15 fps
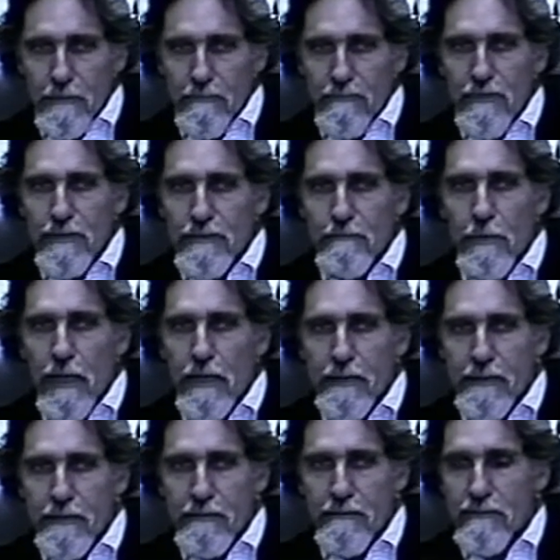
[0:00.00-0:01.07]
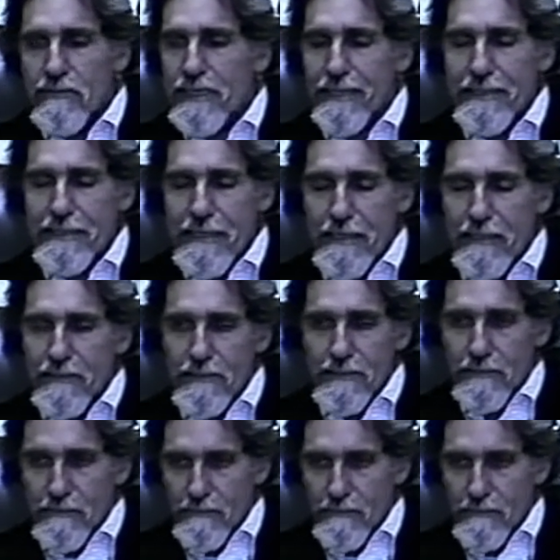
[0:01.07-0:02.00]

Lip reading: fixed body of techniques or